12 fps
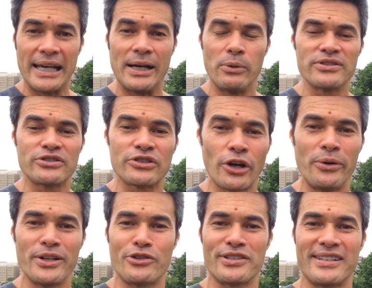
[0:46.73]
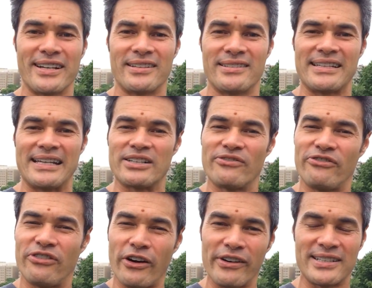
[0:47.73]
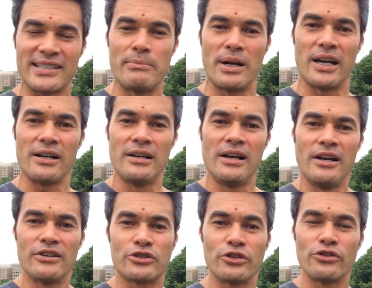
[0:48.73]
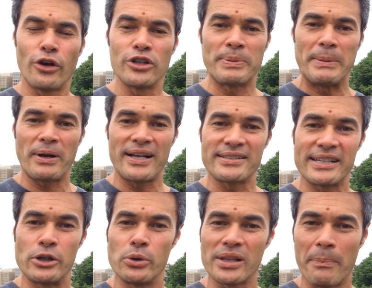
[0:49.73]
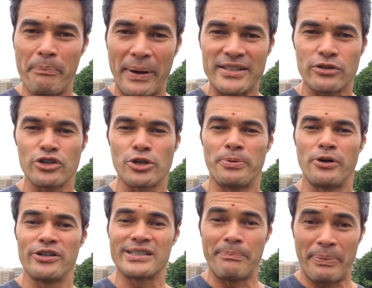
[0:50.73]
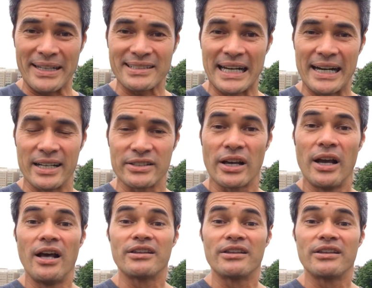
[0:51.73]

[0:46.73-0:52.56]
it was so interesting to see it's very similar to those people I see who are the best entrepreneurs, the best leaders,